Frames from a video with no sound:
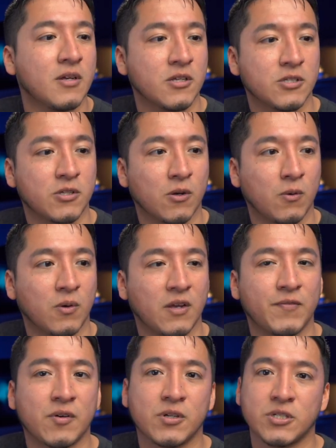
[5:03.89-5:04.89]
So
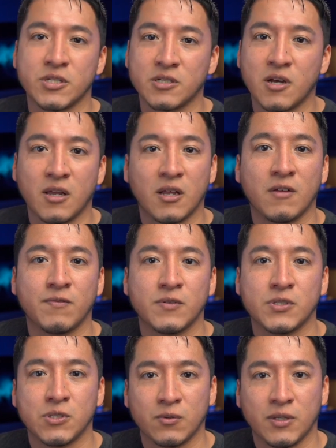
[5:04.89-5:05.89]
if I were to just cut off
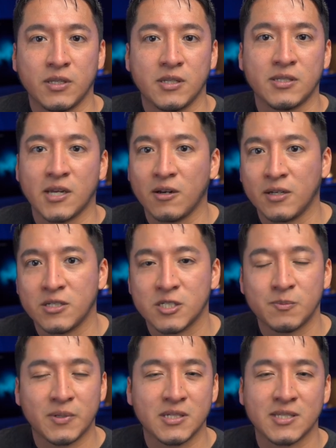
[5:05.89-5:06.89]
Sony entirely
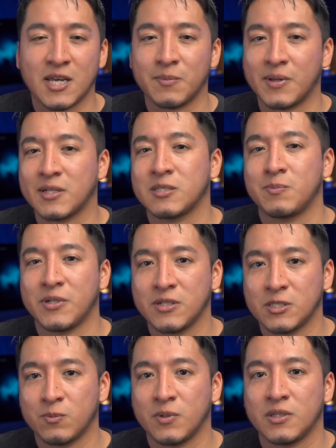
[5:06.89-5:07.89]
just because I had a bad
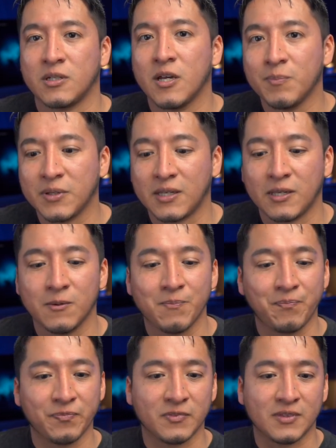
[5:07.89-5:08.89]
experience with the company,
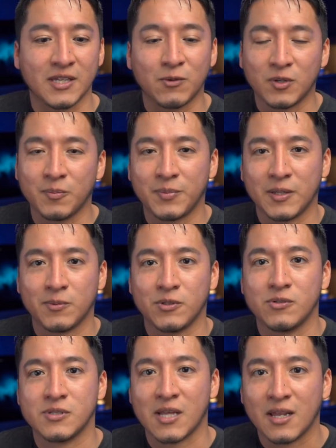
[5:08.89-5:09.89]
then I wouldn't be able to
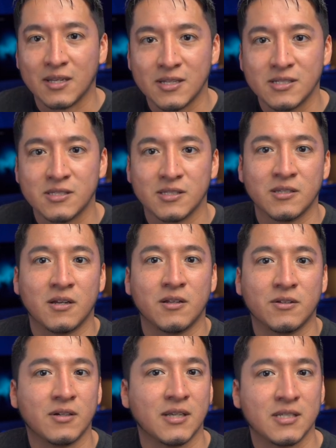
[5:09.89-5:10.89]
use that lens and
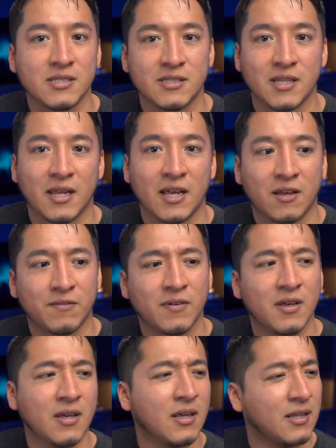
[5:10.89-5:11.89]
other lenses that I have,
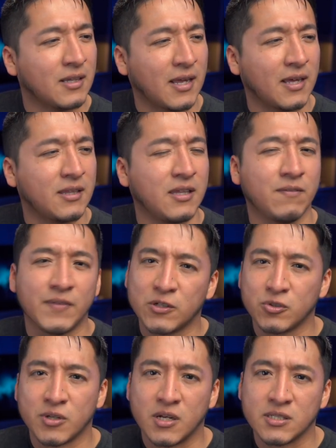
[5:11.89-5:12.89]
like the
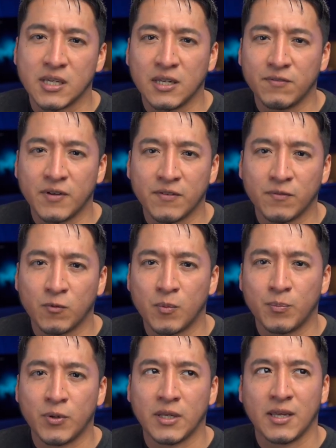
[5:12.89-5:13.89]
Viltrox eighty-five one
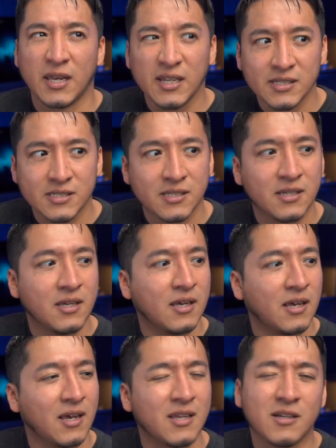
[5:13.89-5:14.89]
point eight
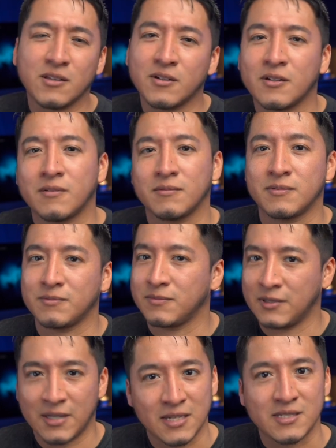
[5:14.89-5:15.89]
and other
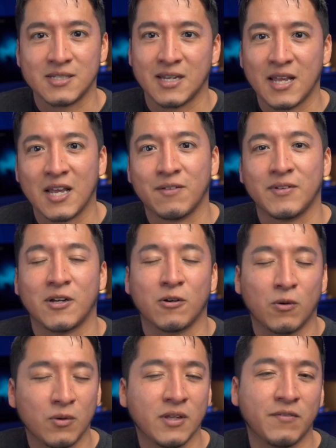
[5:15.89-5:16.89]
lenses that I have that are
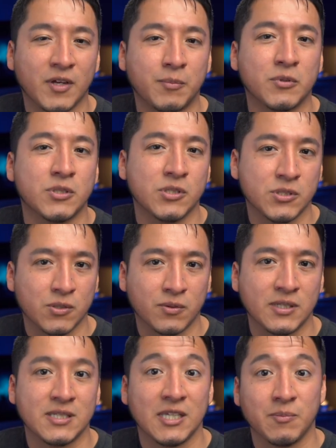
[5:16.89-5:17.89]
only available to
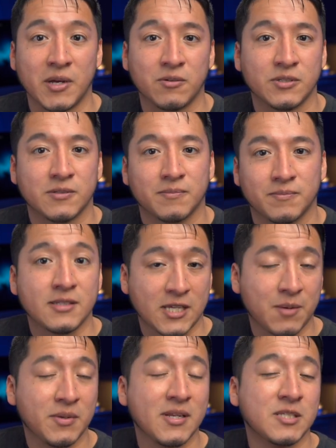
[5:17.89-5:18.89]
Sony's E-mount.
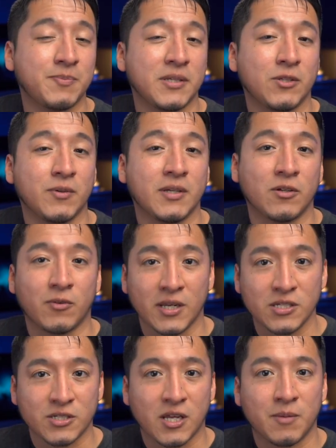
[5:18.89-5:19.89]
Tamron has been doing a
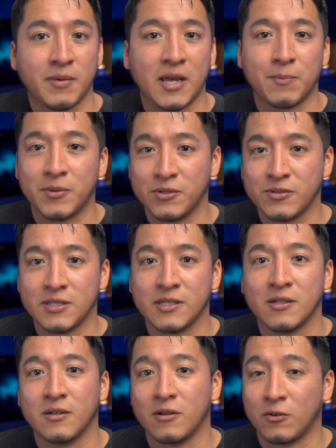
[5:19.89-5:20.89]
great job at
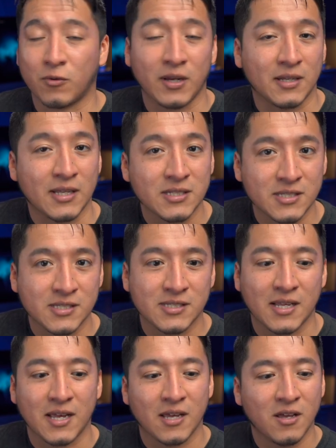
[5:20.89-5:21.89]
producing great lenses
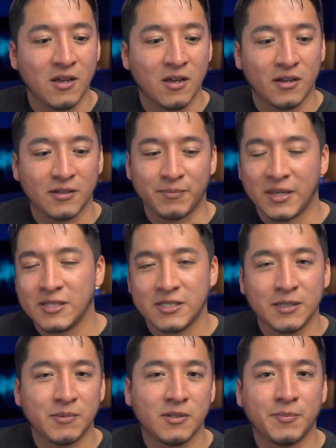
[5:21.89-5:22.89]
that may
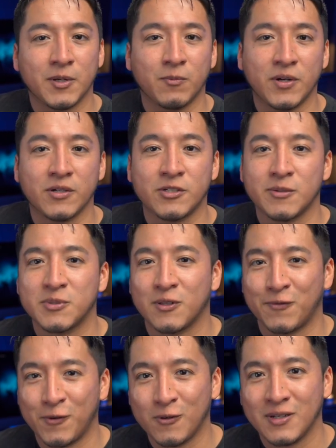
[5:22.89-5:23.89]
seem a little bit weird in terms of
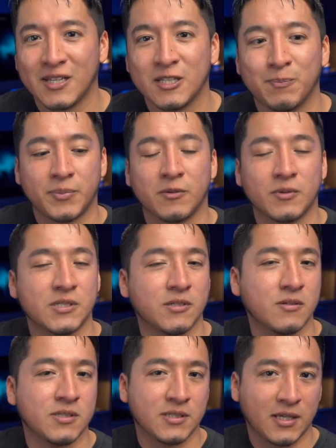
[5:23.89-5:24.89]
the focal length, but
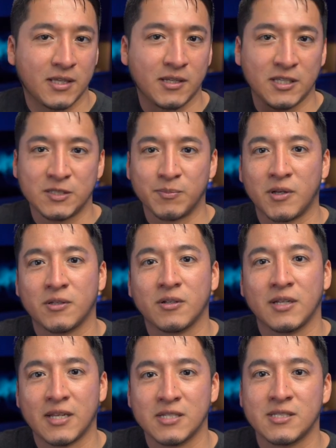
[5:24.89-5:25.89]
results in a smaller
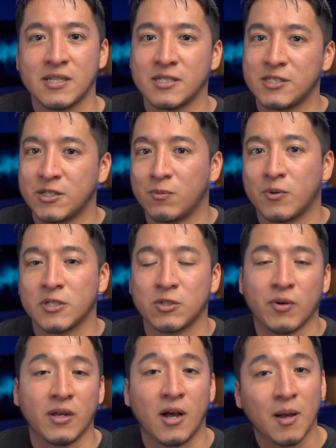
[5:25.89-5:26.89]
lens that still works
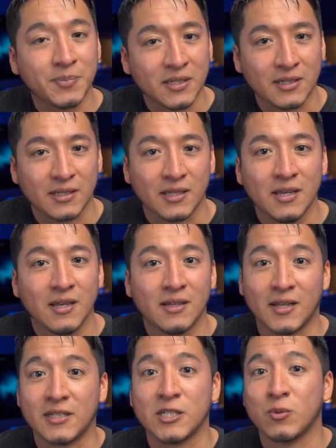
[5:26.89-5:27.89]
great optically,
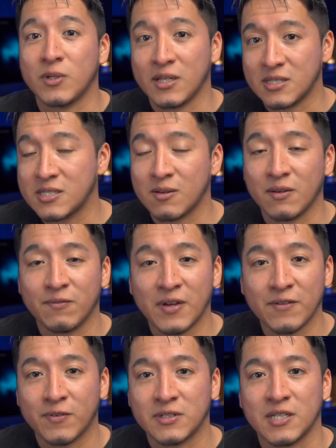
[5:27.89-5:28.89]
like the twenty-eight to
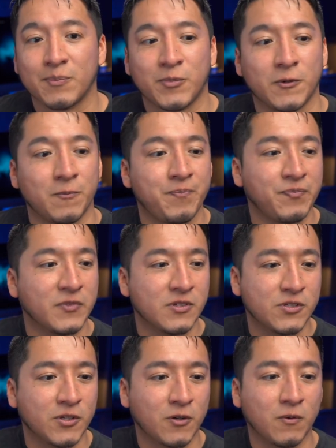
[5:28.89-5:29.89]
seventy-five, for example.
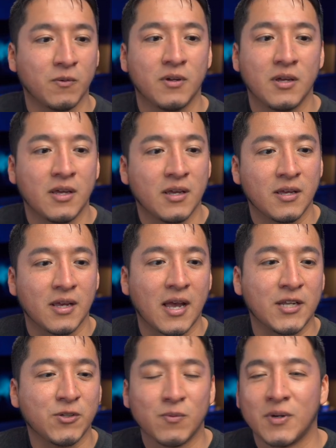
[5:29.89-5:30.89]
So
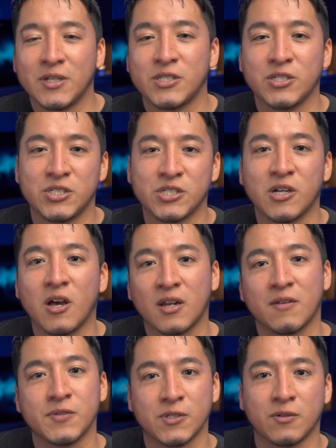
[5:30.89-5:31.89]
I don't want to just cut
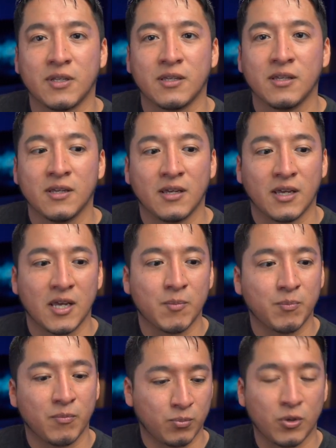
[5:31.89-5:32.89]
off Sony
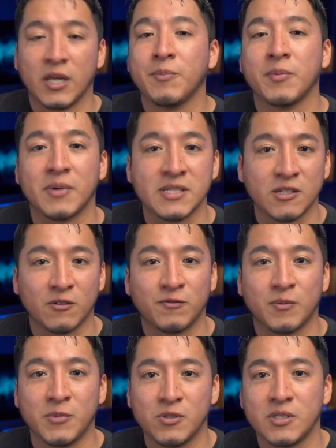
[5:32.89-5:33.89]
and prohibit myself
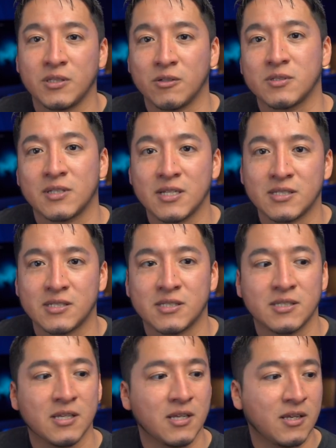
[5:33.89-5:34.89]
from using those
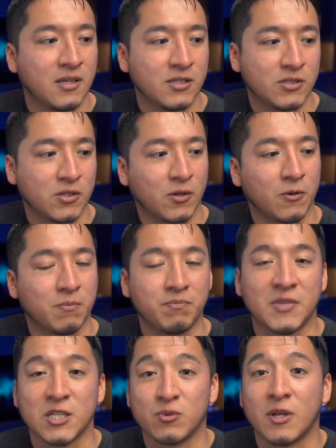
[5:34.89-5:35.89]
lenses. So
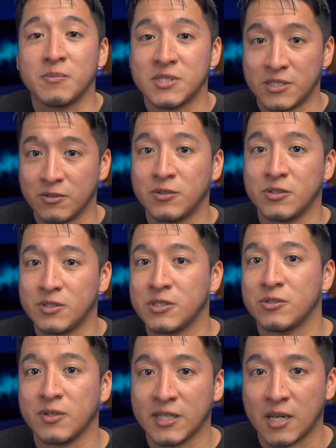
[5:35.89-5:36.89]
that's why I'm still using
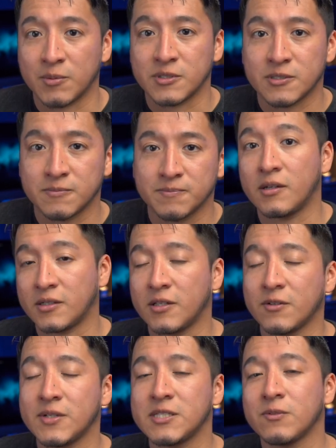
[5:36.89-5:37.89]
Sony cameras.
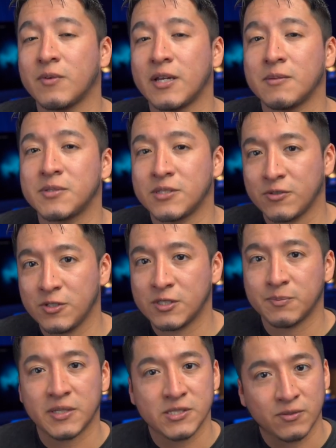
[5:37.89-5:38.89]
Another reason why I'm still
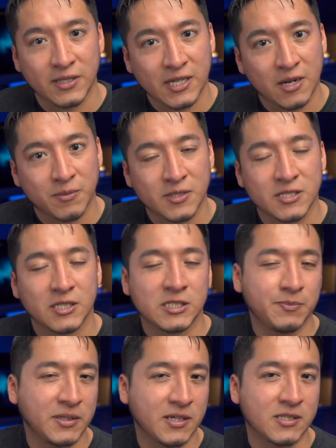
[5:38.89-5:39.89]
using my Sony cameras is
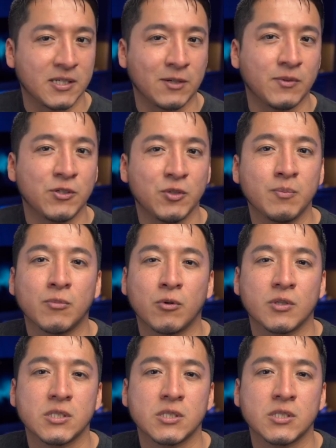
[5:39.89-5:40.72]
because I want to do more